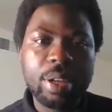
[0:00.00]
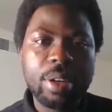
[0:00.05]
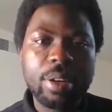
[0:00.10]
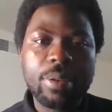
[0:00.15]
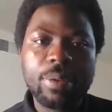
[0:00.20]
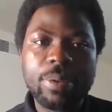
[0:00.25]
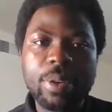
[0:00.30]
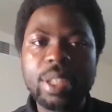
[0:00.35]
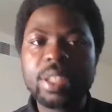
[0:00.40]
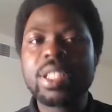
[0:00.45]

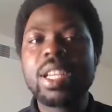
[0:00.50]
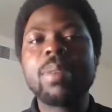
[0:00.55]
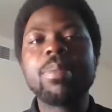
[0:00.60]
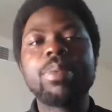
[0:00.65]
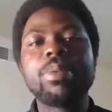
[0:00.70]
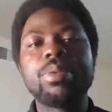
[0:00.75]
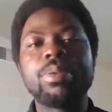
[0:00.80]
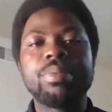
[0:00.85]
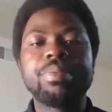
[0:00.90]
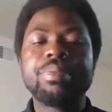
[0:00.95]
For
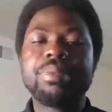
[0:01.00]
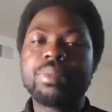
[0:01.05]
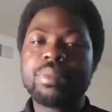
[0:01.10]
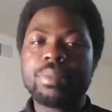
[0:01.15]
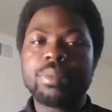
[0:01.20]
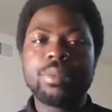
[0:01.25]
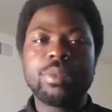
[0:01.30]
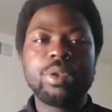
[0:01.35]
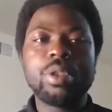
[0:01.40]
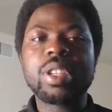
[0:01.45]
example,
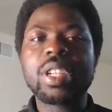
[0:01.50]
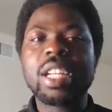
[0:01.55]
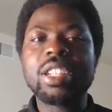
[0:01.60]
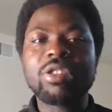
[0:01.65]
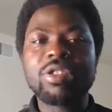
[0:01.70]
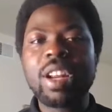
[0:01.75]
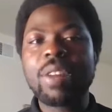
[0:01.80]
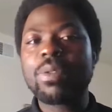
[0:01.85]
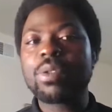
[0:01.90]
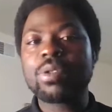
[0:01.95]
you can
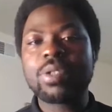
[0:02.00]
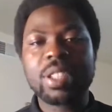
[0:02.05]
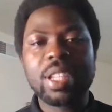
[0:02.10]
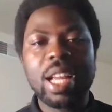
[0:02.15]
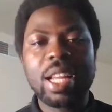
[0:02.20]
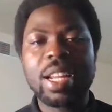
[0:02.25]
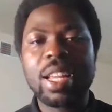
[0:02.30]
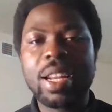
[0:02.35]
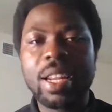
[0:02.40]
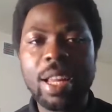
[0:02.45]
travel to
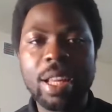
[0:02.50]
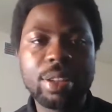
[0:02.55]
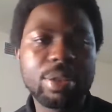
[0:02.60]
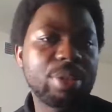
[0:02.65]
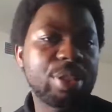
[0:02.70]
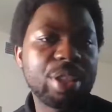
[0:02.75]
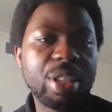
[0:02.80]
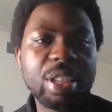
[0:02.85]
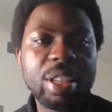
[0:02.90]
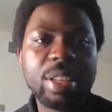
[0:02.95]
Canada to
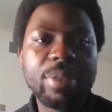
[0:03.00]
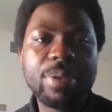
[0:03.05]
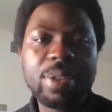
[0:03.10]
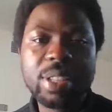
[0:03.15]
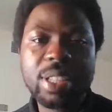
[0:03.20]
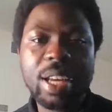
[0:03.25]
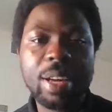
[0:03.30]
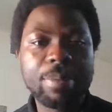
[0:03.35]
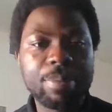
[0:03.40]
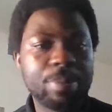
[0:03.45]
change the
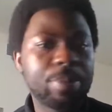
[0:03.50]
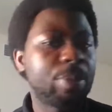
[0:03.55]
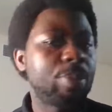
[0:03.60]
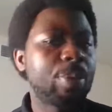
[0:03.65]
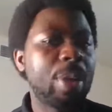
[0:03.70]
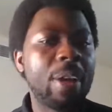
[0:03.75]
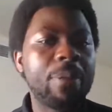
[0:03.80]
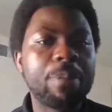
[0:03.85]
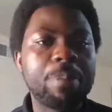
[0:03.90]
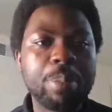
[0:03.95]
visa. We
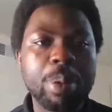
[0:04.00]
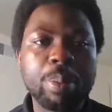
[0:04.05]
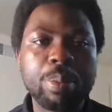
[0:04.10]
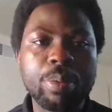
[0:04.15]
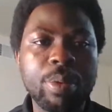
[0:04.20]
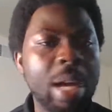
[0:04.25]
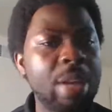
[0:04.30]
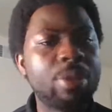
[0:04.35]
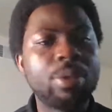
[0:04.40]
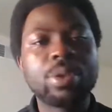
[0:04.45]
have
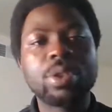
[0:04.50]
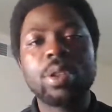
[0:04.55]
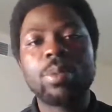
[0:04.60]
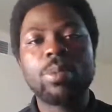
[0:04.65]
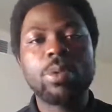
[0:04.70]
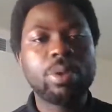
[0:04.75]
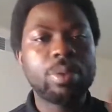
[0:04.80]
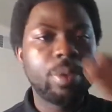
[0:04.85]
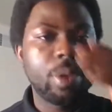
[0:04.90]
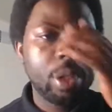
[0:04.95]
people, I know
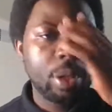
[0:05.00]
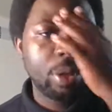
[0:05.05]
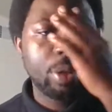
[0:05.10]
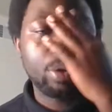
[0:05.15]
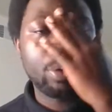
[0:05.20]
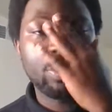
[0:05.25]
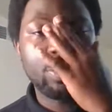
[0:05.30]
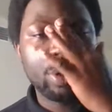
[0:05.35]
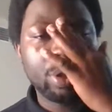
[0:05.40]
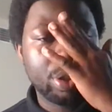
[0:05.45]
someone
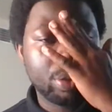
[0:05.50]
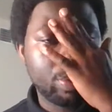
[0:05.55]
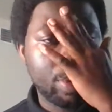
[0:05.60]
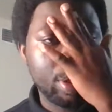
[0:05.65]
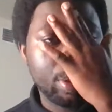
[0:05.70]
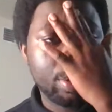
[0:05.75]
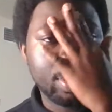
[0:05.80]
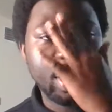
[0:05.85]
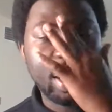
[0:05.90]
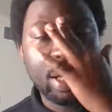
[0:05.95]
who once
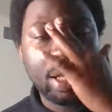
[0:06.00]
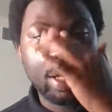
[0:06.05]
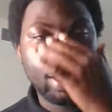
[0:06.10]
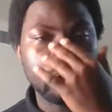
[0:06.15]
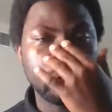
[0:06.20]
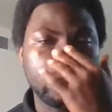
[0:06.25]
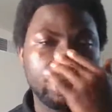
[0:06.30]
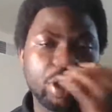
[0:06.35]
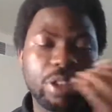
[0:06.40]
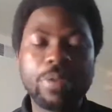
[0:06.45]
went to Canada
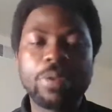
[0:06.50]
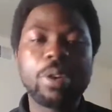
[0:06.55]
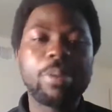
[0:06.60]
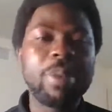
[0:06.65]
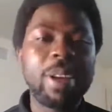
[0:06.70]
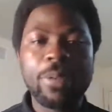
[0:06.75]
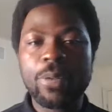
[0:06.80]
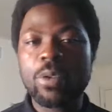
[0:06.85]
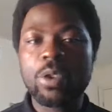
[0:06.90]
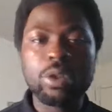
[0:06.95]
to change from
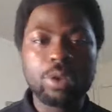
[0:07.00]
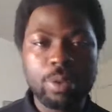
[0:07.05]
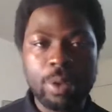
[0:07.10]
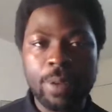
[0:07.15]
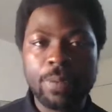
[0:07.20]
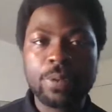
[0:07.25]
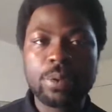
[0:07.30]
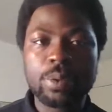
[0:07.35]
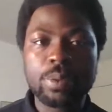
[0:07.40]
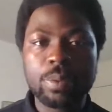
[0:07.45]
F1 to
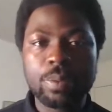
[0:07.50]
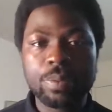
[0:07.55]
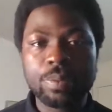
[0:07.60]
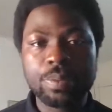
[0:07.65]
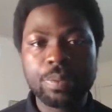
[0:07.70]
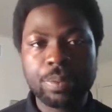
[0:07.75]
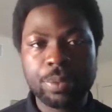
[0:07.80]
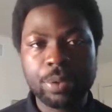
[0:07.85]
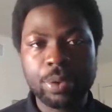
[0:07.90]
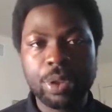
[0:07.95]
F2.
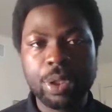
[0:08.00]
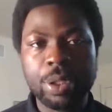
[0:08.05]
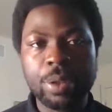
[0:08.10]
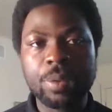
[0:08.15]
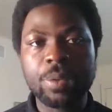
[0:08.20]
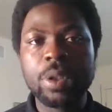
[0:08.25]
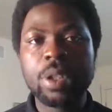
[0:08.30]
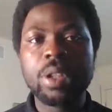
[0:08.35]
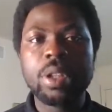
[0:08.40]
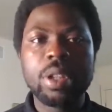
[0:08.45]
Okay.
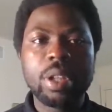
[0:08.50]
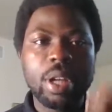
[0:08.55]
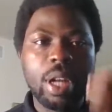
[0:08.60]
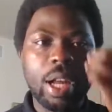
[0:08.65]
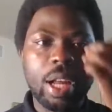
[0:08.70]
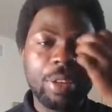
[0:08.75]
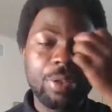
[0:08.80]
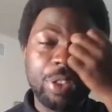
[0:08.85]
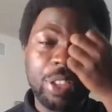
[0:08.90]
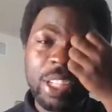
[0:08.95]

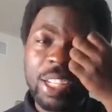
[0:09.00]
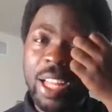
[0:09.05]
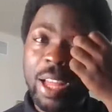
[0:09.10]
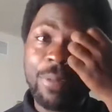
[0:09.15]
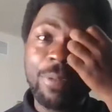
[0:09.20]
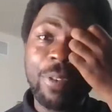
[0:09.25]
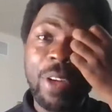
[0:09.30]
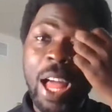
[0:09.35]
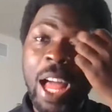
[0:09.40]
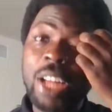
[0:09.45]
And then
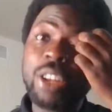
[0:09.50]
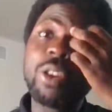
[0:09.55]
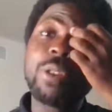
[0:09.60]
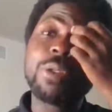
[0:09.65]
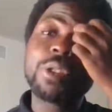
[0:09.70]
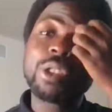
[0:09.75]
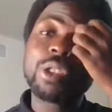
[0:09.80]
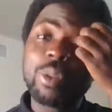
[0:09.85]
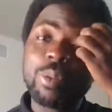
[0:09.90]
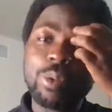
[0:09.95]
I've heard of
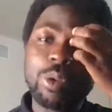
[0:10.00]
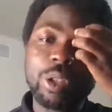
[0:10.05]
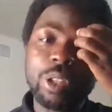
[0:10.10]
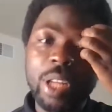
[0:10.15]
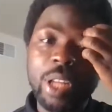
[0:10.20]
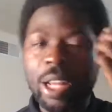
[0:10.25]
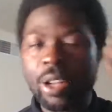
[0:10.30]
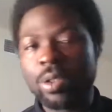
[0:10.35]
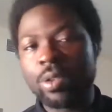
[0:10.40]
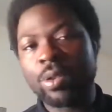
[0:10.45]
someone,
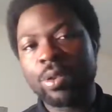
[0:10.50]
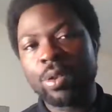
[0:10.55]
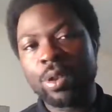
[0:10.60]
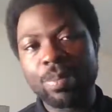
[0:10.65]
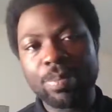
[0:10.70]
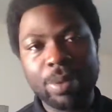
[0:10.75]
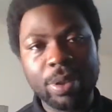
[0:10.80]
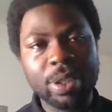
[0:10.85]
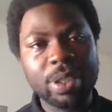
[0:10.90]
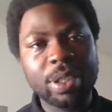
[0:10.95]
I don't know the
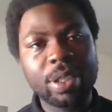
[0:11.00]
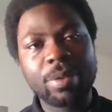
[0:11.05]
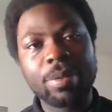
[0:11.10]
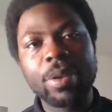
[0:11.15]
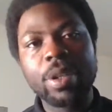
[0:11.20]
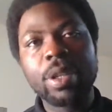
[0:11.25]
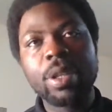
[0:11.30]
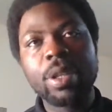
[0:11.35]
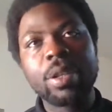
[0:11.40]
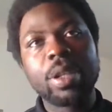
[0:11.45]
person
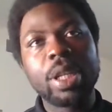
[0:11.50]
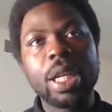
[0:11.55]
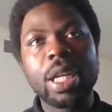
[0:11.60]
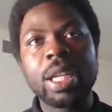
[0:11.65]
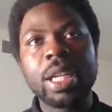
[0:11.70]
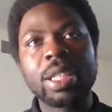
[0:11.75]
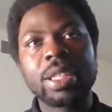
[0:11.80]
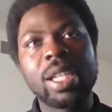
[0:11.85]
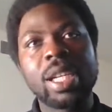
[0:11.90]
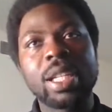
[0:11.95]

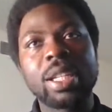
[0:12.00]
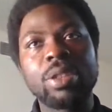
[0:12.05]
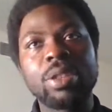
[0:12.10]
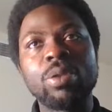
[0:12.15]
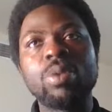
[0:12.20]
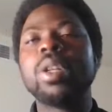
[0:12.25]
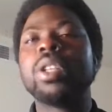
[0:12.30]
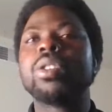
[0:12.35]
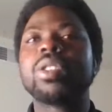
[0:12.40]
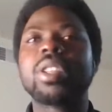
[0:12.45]
exactly, who
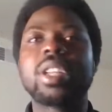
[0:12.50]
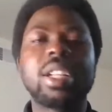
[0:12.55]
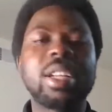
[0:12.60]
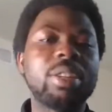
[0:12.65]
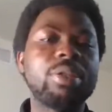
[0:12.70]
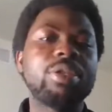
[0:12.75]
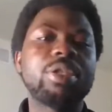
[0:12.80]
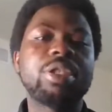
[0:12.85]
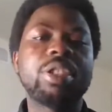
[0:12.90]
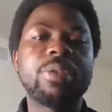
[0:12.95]
went to
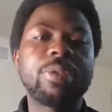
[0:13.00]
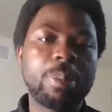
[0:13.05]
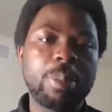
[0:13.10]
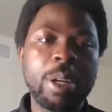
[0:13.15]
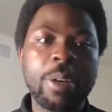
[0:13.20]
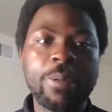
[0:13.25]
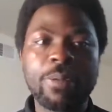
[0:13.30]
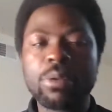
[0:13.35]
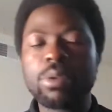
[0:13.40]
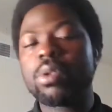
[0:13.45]
Canada to change from
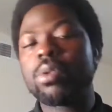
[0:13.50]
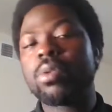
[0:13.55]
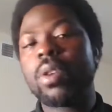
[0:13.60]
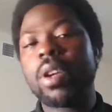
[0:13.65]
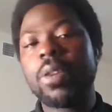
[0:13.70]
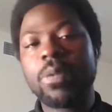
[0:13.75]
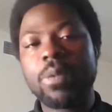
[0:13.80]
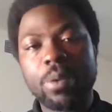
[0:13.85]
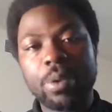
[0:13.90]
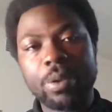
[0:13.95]
F2 to
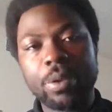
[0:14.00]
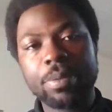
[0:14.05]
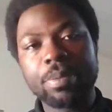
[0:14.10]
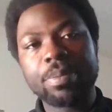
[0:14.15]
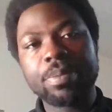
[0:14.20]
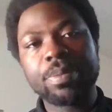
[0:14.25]
F1.